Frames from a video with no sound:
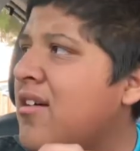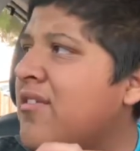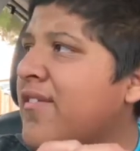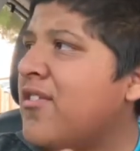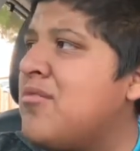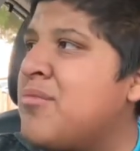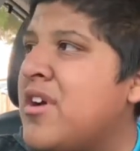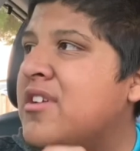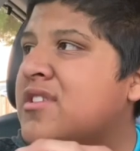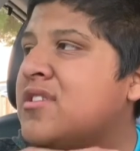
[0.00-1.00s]
feel
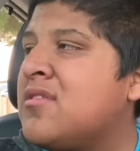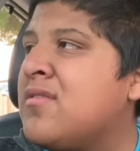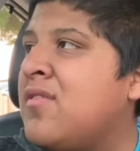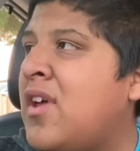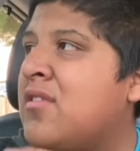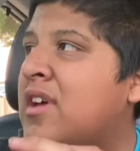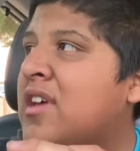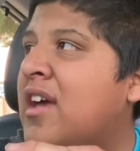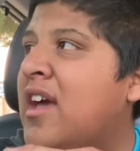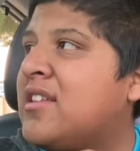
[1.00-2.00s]
embarrassed by the
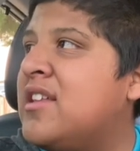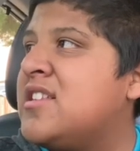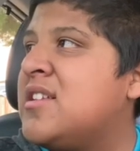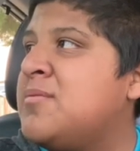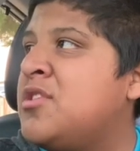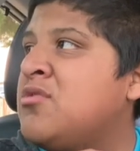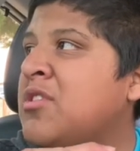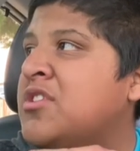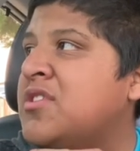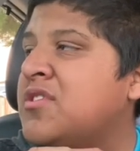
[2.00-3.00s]
way I acted in some
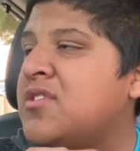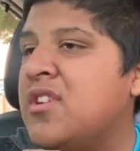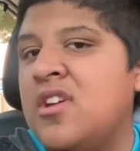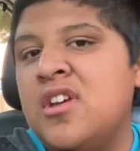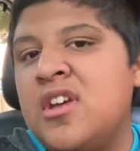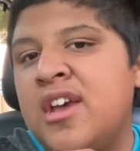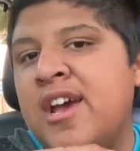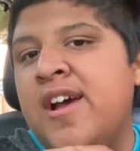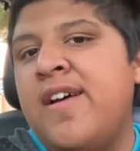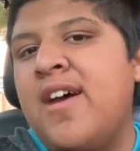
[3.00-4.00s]
situations. And
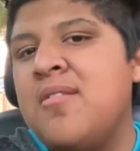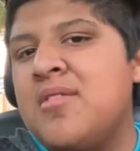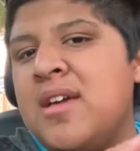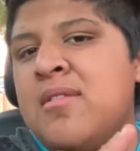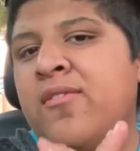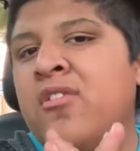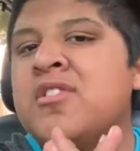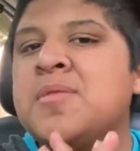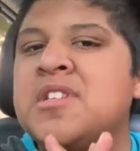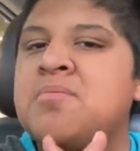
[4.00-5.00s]
I'm claiming full
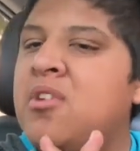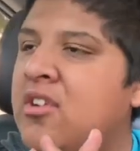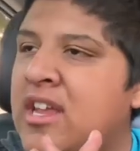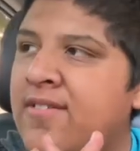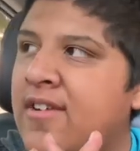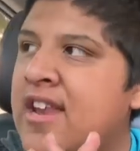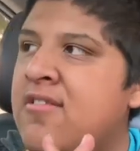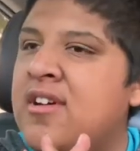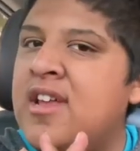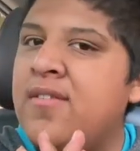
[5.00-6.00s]
responsibility for
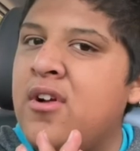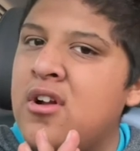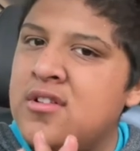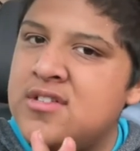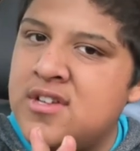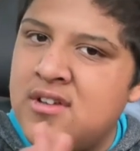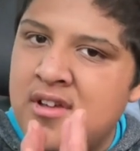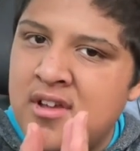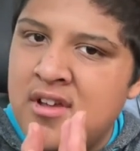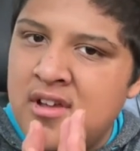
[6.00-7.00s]
anyone I've hurt,
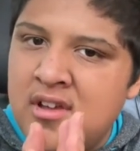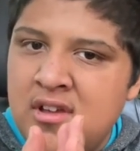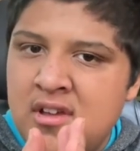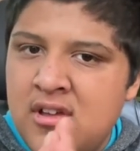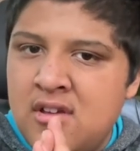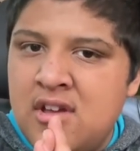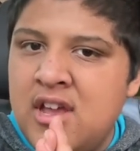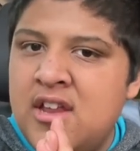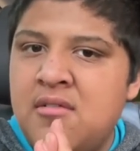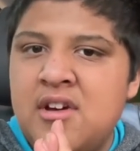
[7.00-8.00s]

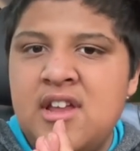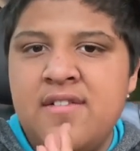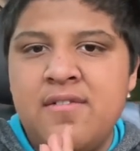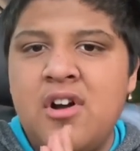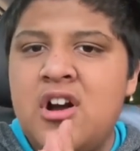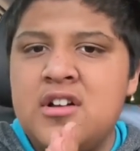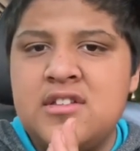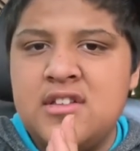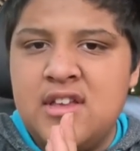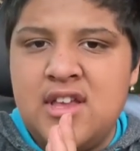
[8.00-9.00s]
anyone I've
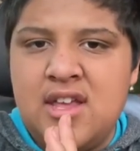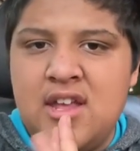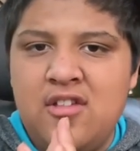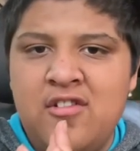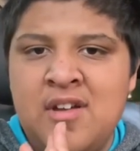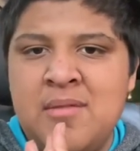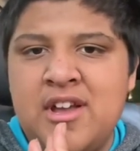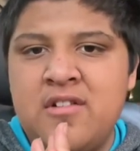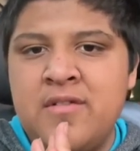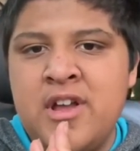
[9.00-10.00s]
wronged during my
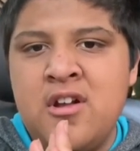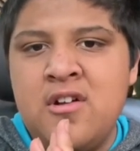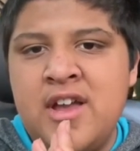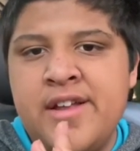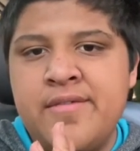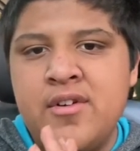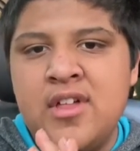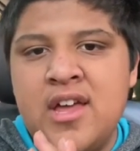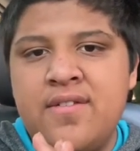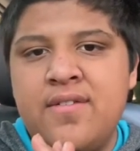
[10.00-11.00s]
career and in real
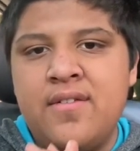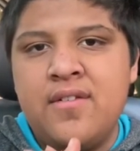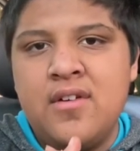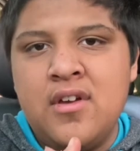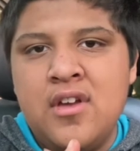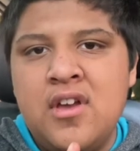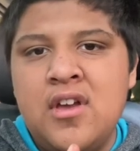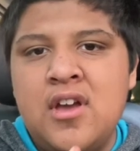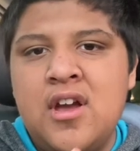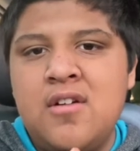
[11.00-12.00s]
life.
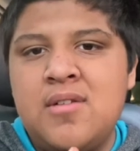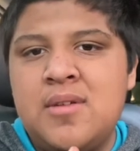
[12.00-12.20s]
I'm